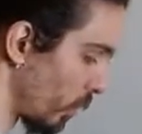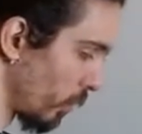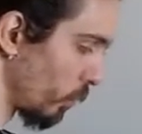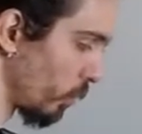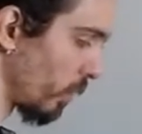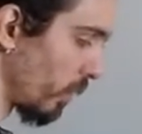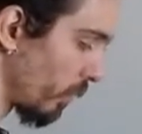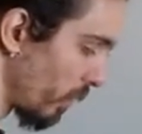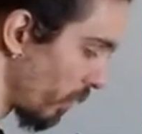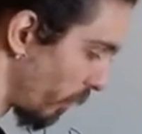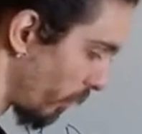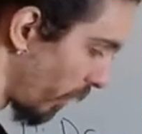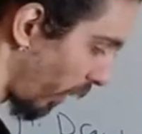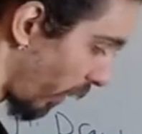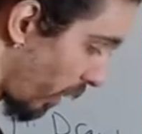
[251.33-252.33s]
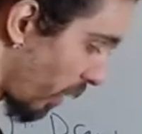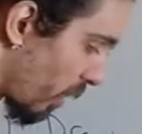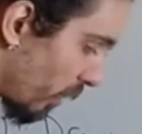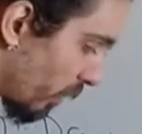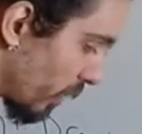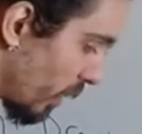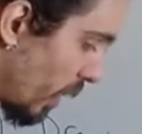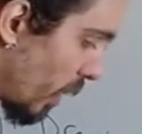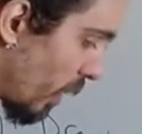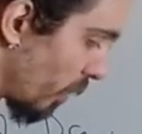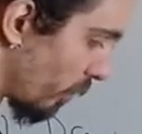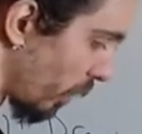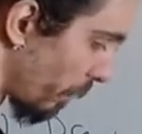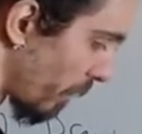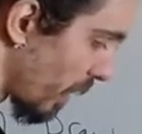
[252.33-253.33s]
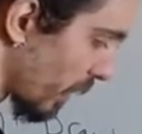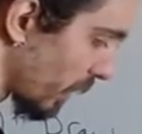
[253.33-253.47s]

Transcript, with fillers: We recall from last